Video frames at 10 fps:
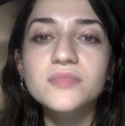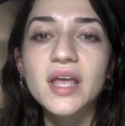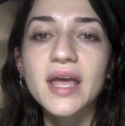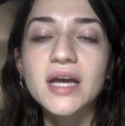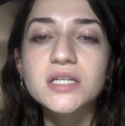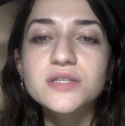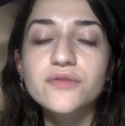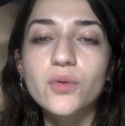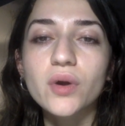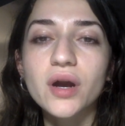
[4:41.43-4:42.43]
And
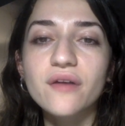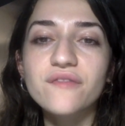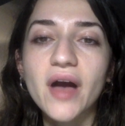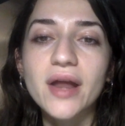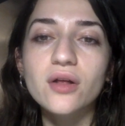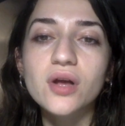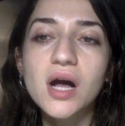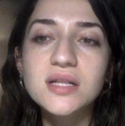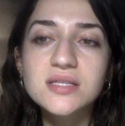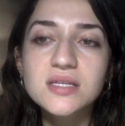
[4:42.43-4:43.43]
for final
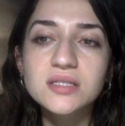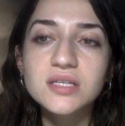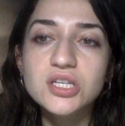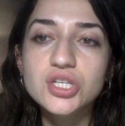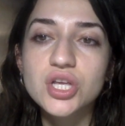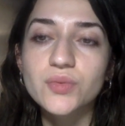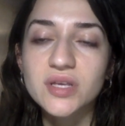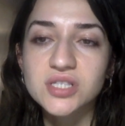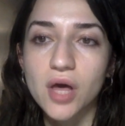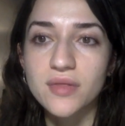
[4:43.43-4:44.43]
consonant deletion, we
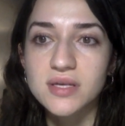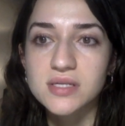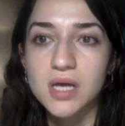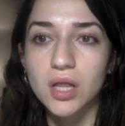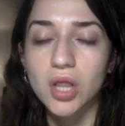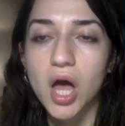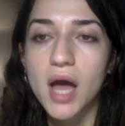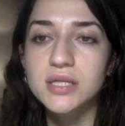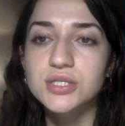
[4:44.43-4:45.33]
saw this a lot.